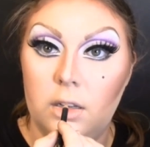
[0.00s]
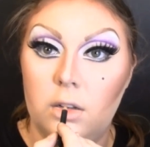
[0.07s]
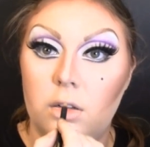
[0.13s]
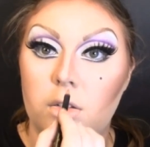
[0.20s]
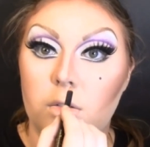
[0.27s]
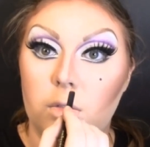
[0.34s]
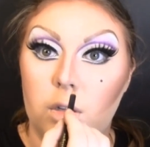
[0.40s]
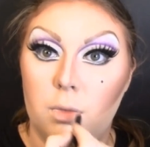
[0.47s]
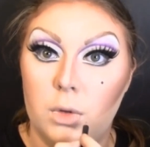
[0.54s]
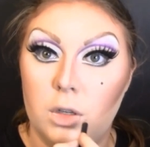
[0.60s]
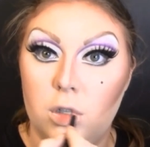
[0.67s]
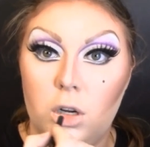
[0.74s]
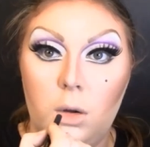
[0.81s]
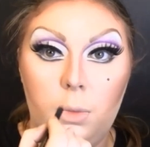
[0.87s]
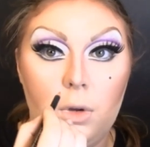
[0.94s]
You can do like really
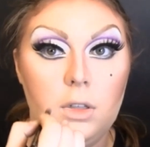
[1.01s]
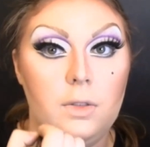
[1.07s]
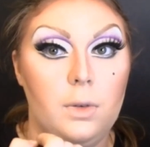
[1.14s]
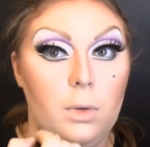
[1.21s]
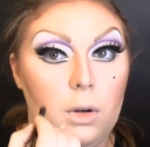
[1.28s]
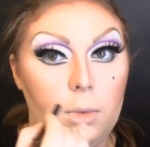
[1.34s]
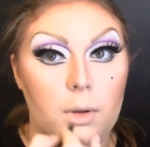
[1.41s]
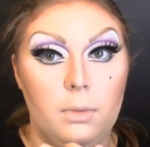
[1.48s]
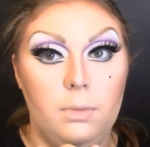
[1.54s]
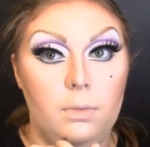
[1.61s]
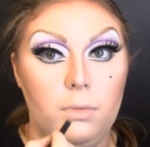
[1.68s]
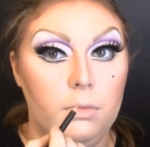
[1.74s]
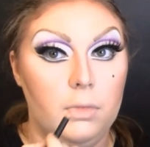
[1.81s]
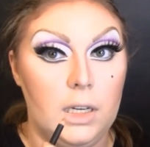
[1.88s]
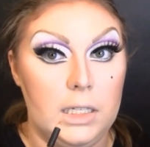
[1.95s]
sharp ones if you want to be
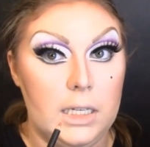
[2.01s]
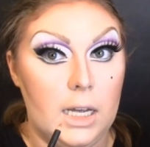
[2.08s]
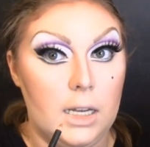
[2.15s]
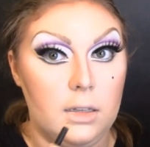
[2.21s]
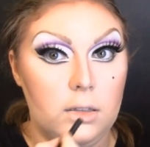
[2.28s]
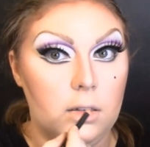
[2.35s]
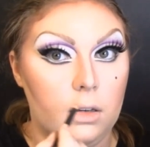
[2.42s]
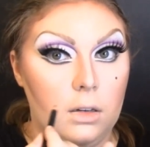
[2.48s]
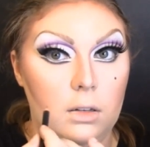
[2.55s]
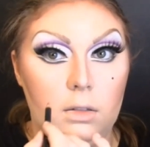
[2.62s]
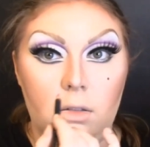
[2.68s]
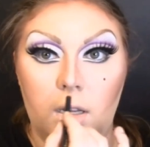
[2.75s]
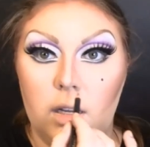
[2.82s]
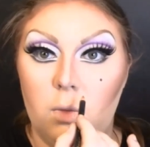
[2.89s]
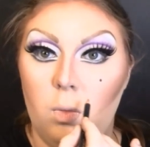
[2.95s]
intense, or
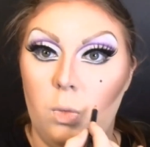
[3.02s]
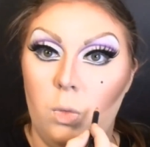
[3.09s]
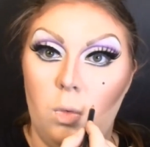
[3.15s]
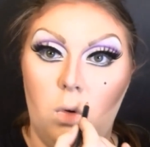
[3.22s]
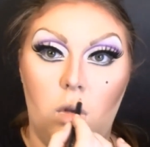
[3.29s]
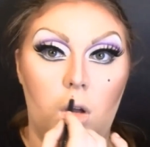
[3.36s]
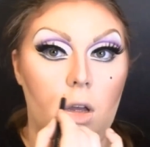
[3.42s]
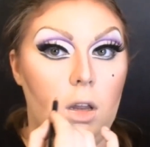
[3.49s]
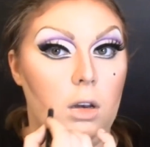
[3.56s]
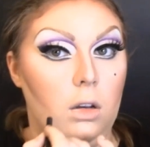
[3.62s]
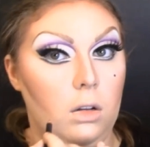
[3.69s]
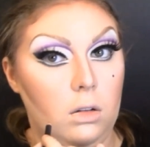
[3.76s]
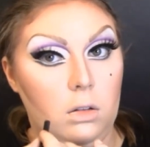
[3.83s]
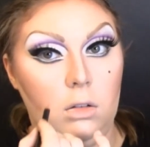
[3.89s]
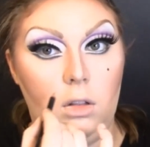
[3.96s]
like one
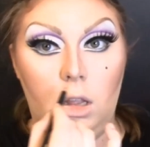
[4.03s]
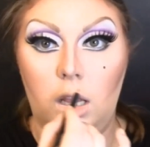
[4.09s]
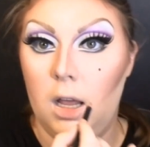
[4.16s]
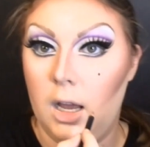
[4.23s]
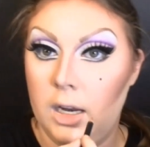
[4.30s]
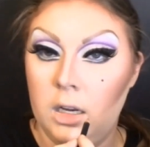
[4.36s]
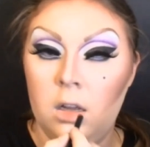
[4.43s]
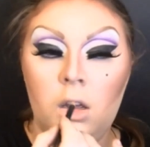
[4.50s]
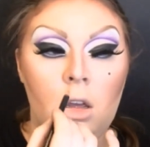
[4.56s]
line.